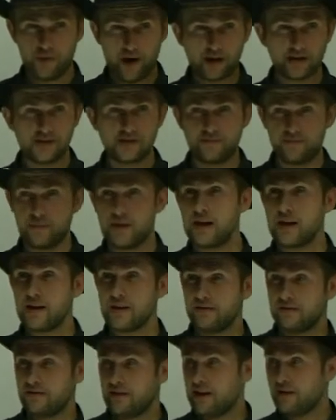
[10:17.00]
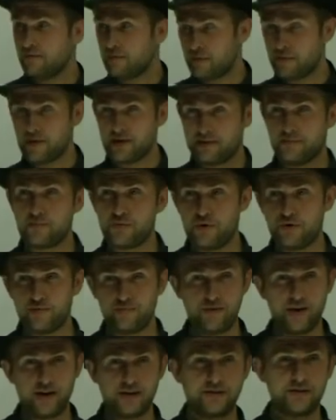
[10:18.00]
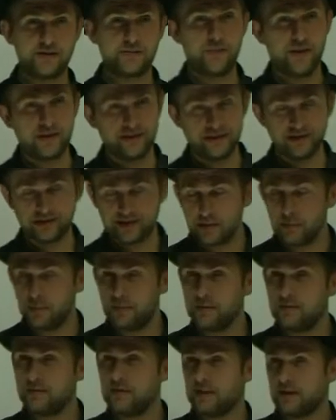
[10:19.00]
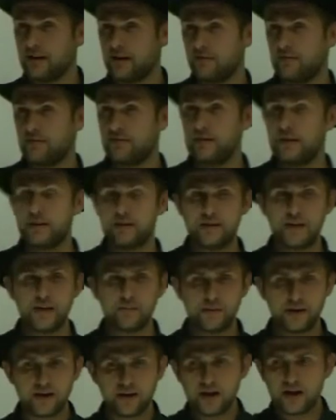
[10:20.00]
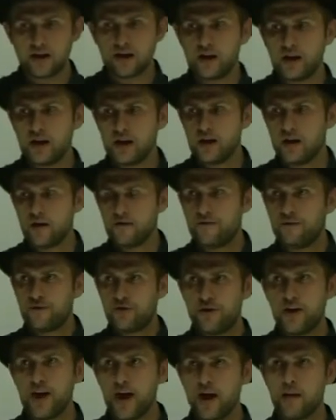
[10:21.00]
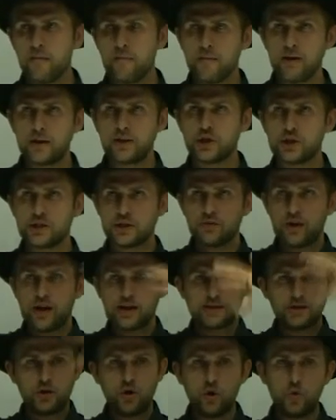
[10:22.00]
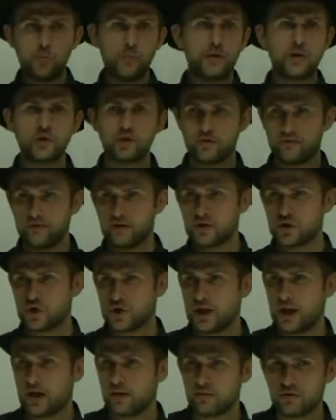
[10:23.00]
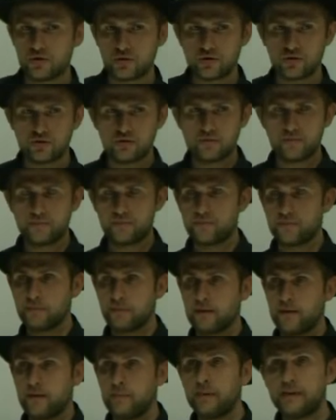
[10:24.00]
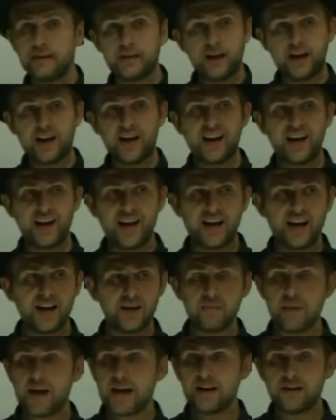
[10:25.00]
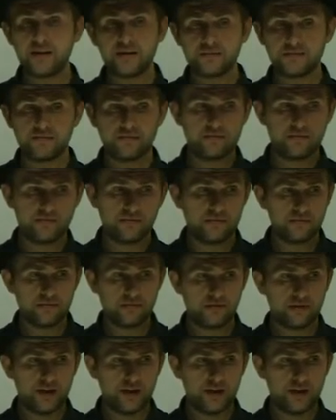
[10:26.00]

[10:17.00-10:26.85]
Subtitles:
and we practice be, and then we practice present simple and everything like that. But for them, it just creates the whole picture of English language. But I made it.